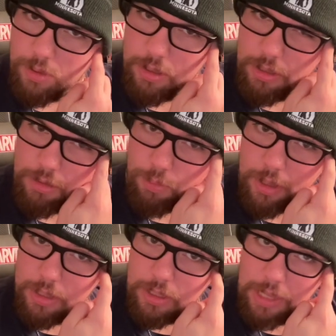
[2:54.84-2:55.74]
This
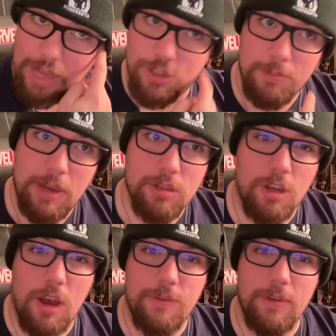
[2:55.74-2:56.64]
one is actually based
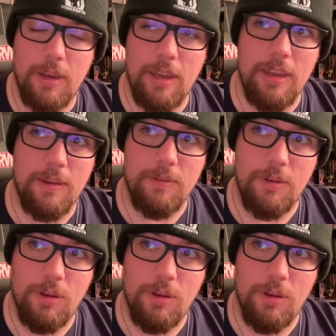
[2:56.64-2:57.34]
off a